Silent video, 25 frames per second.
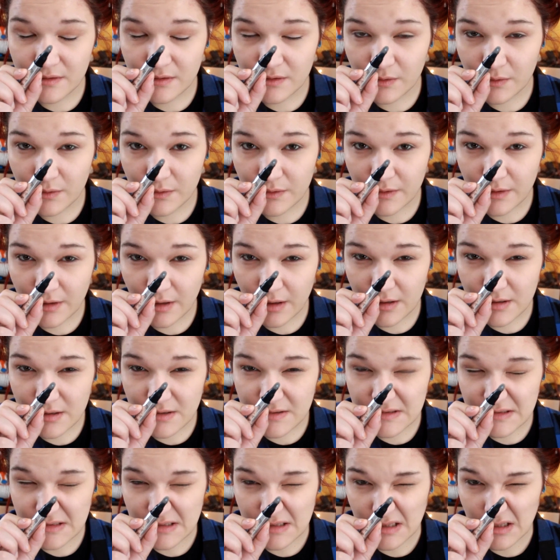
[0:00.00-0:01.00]
You can kind
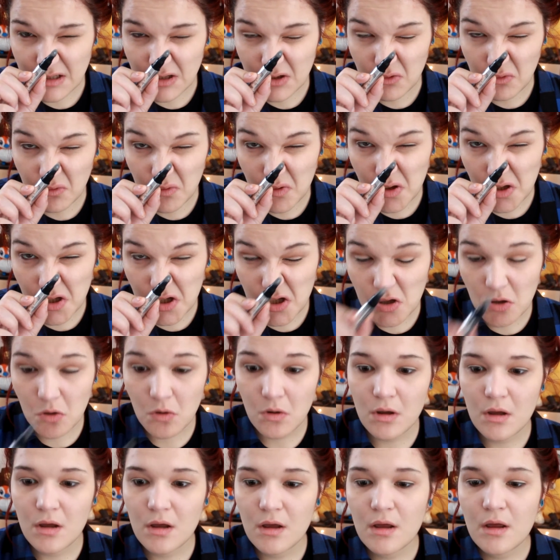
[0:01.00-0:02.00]
of see, I don't really know.
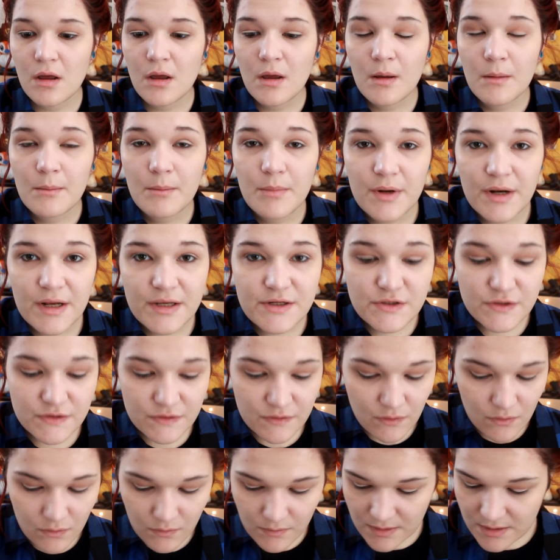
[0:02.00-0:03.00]
But I
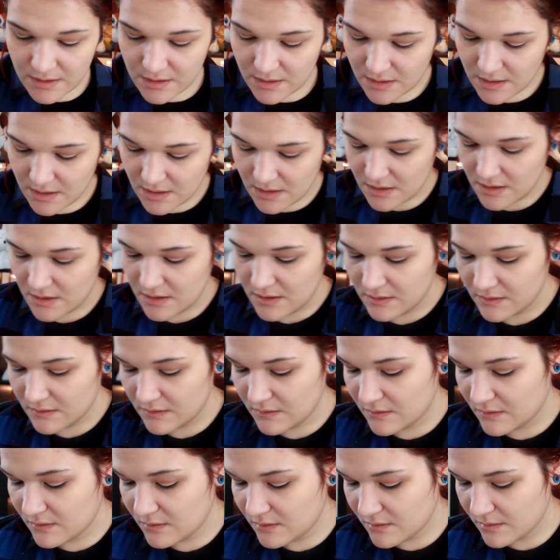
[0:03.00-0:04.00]
just go in and
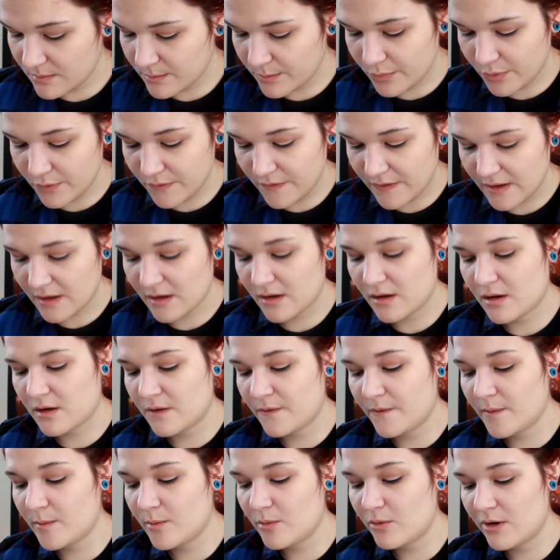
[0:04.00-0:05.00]
put that
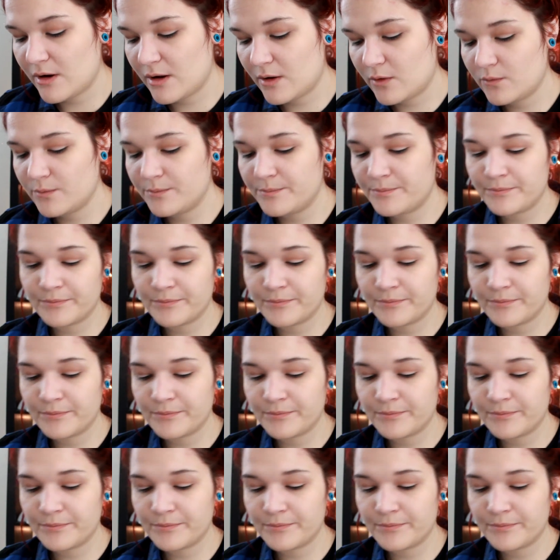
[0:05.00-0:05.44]
on the brow,